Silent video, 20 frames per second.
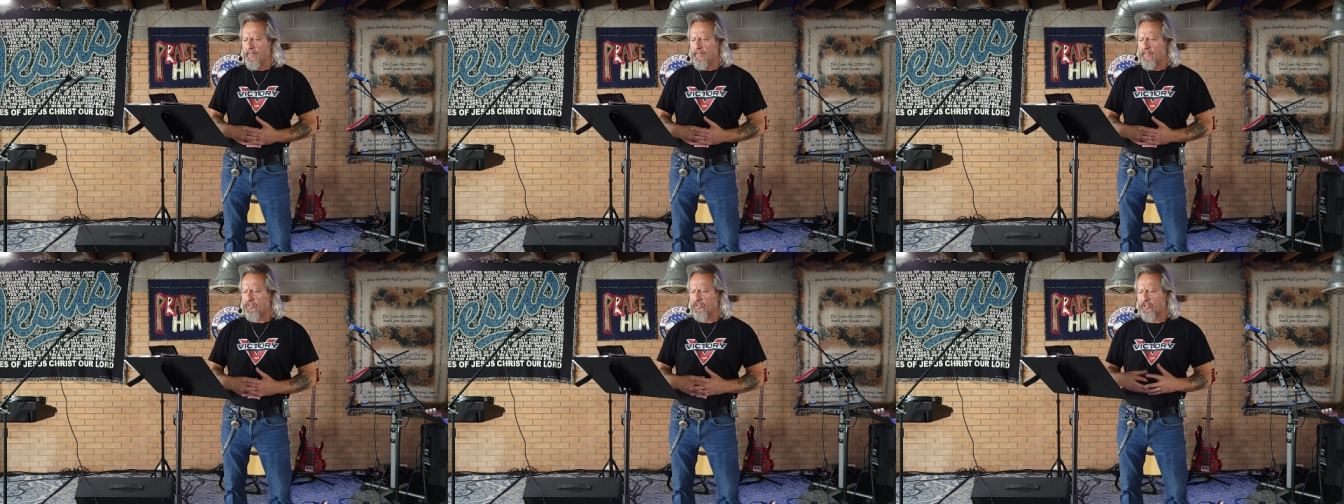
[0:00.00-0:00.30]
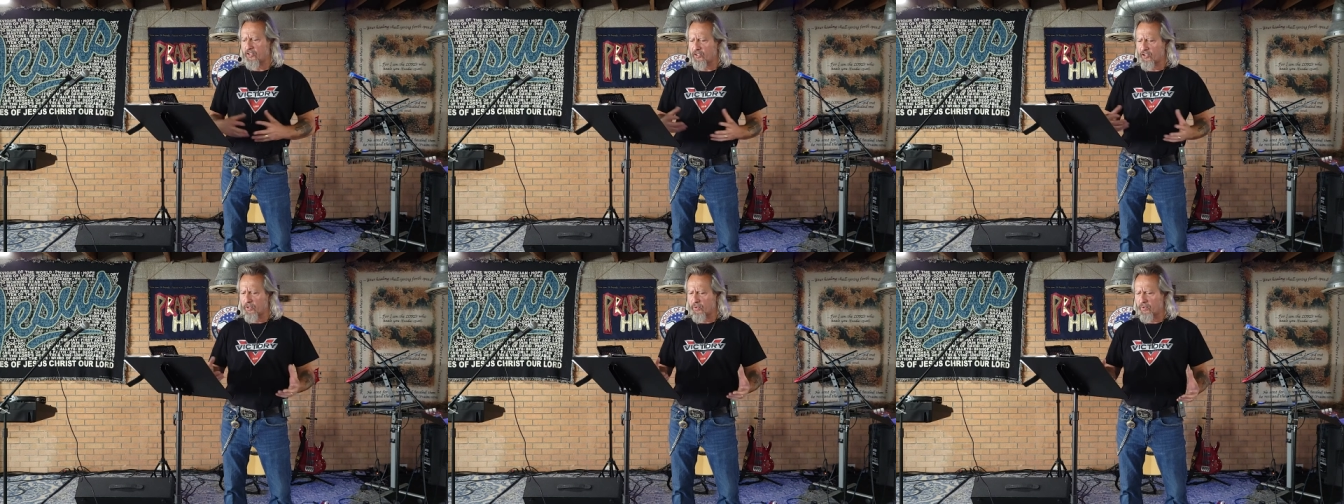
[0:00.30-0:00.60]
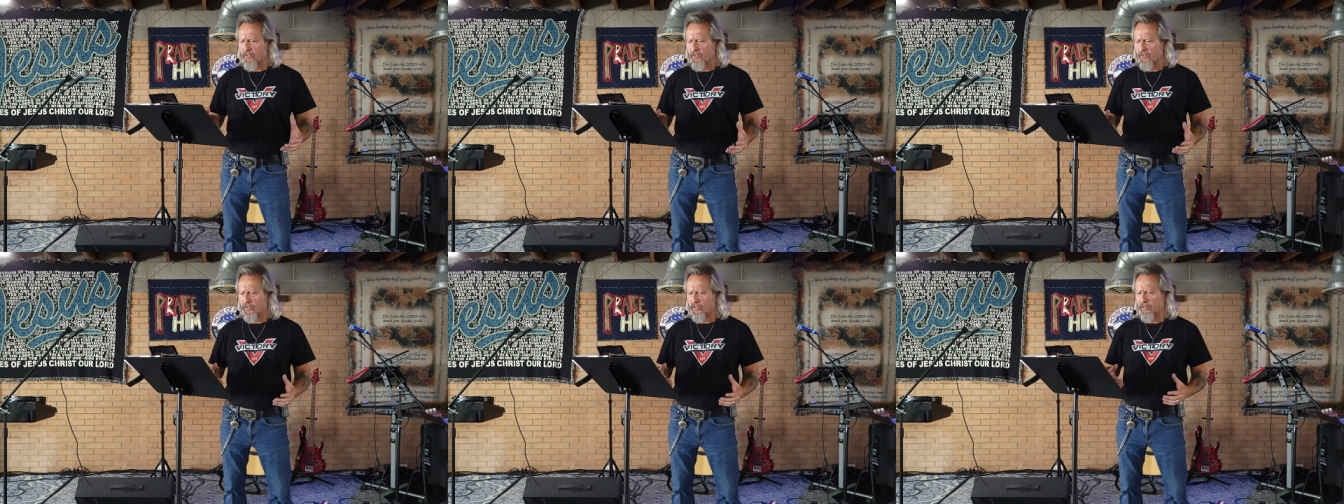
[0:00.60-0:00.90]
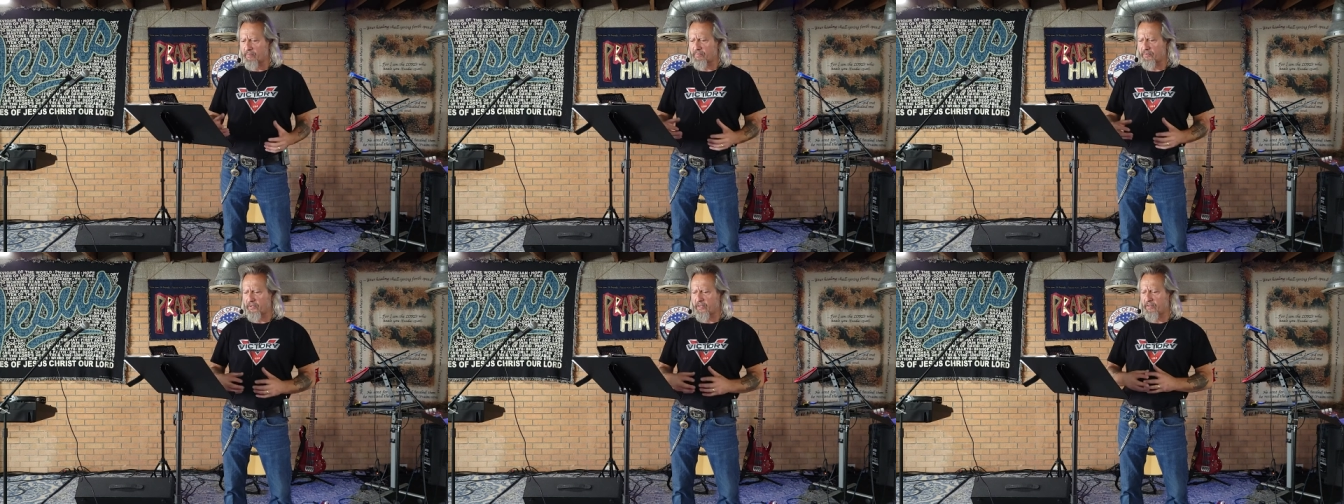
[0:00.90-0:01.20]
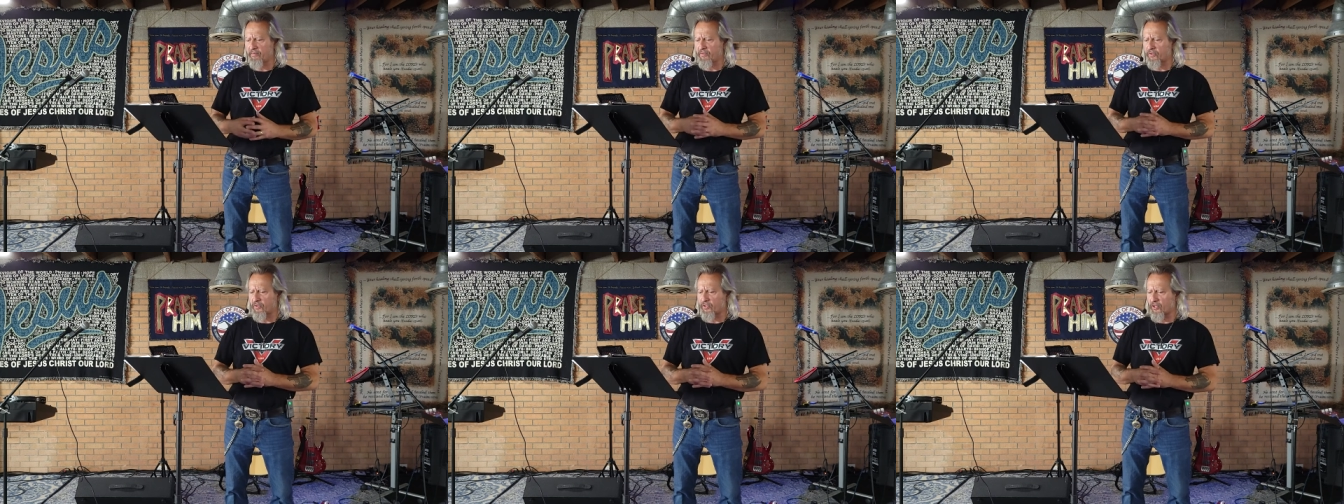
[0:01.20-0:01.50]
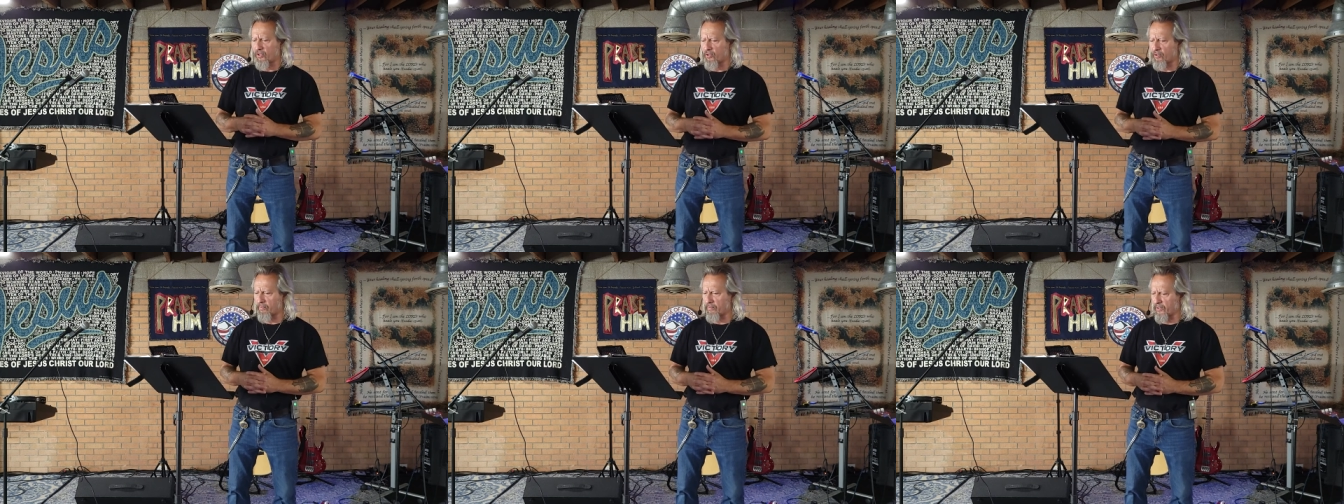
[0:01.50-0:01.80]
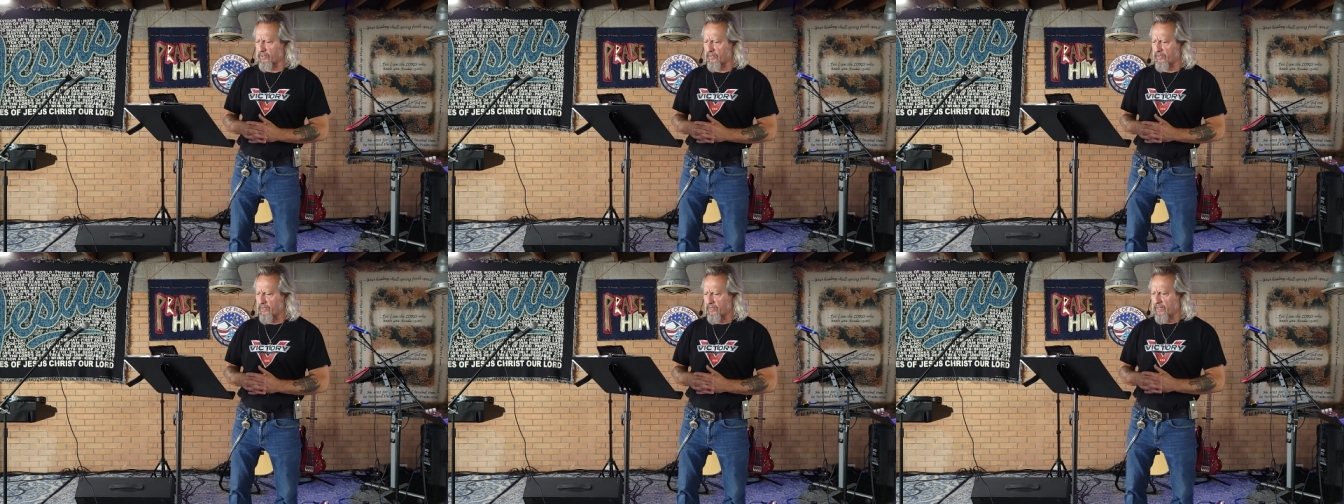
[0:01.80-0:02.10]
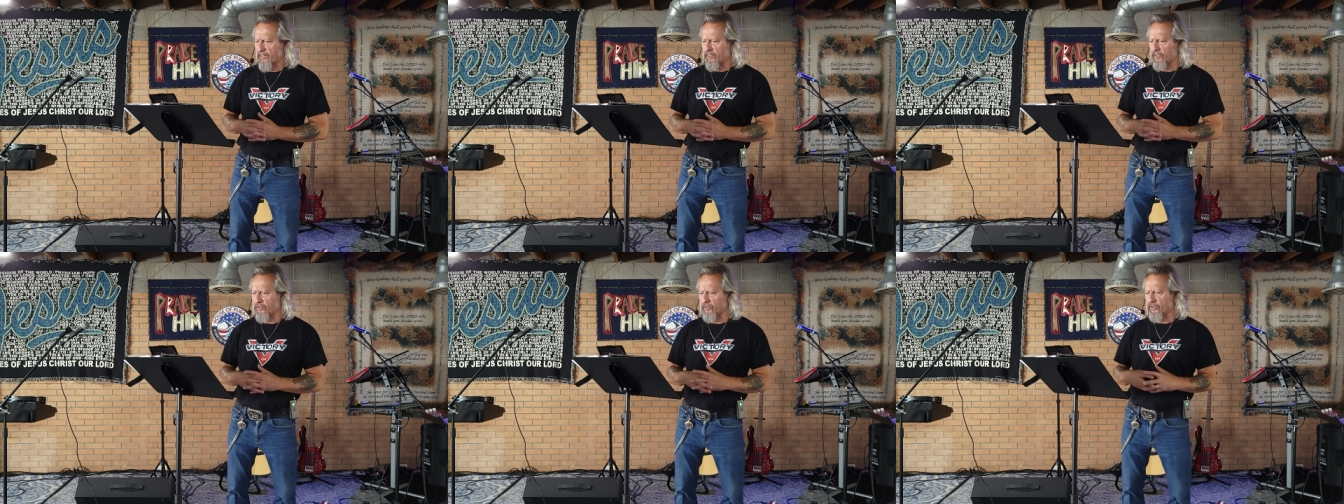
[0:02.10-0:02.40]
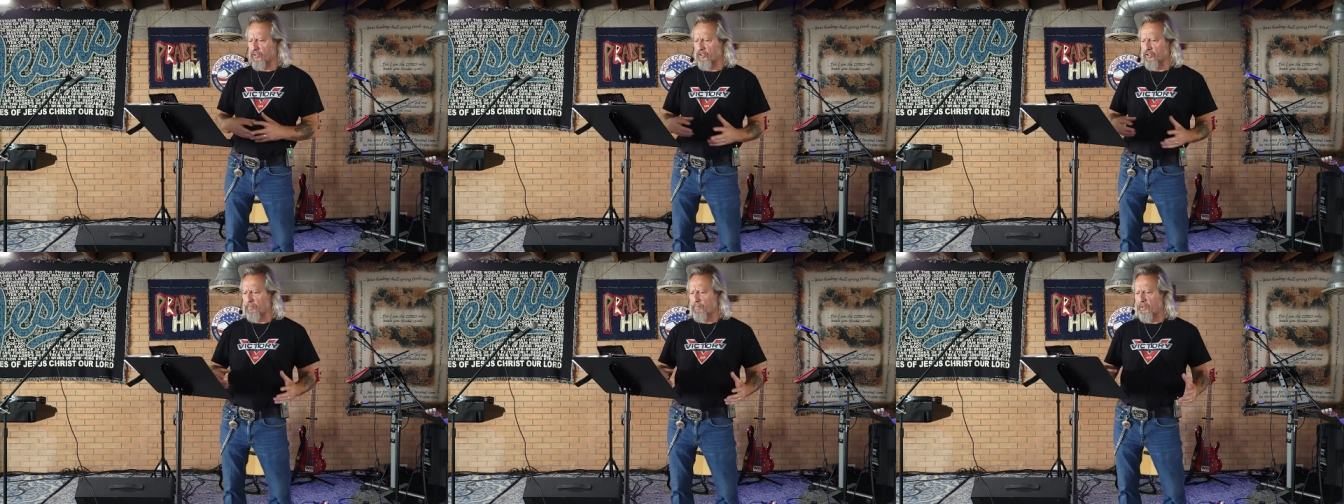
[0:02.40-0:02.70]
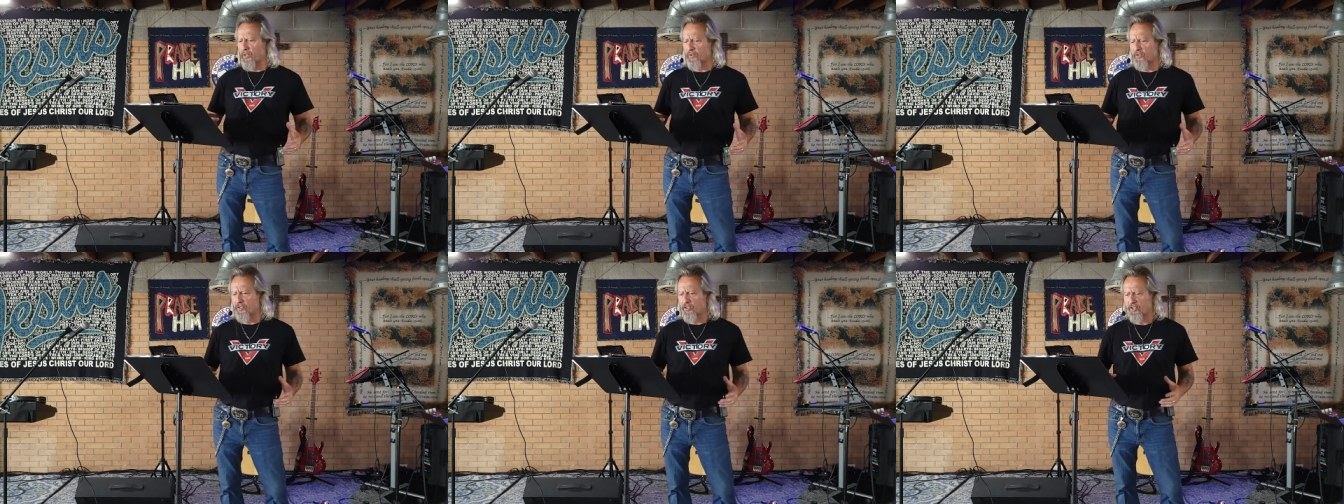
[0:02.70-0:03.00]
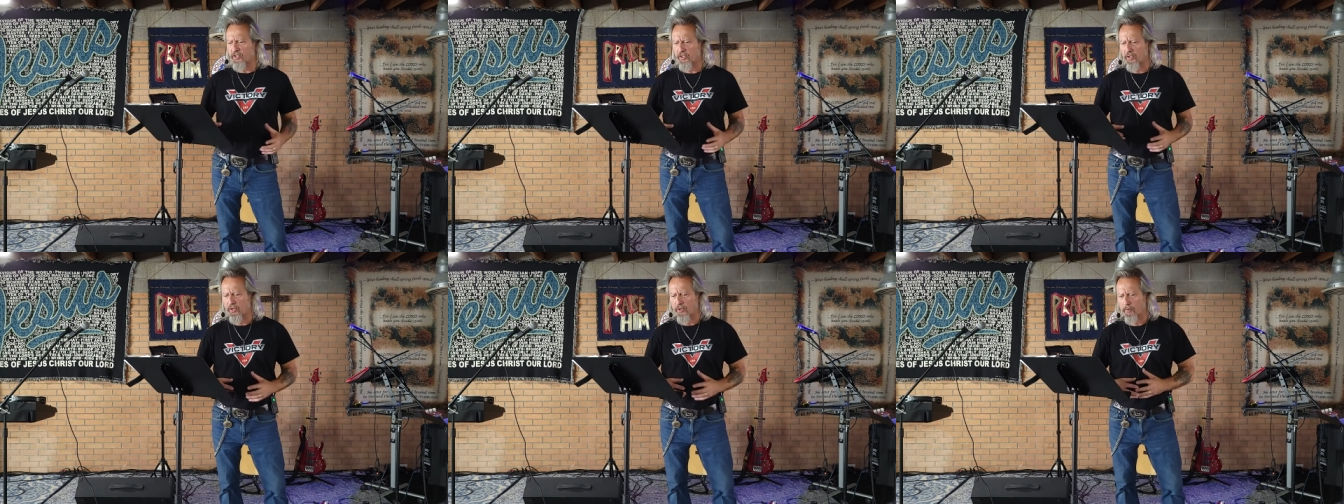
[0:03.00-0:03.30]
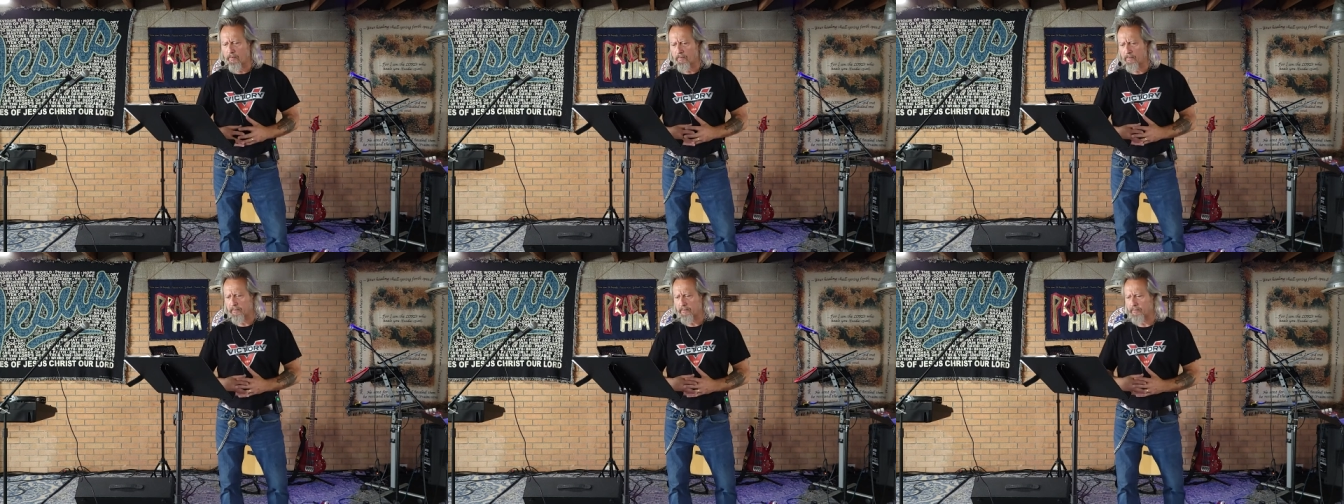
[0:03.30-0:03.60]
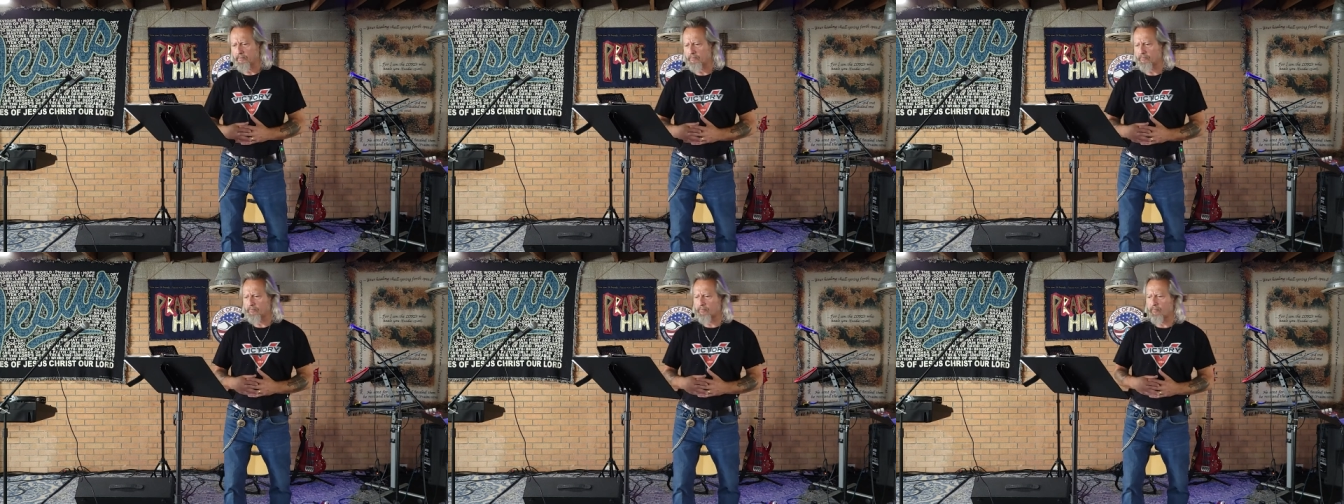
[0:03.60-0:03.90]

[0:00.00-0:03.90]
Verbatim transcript: He said, You go into an unbeliever's home and, and you're disposed to go,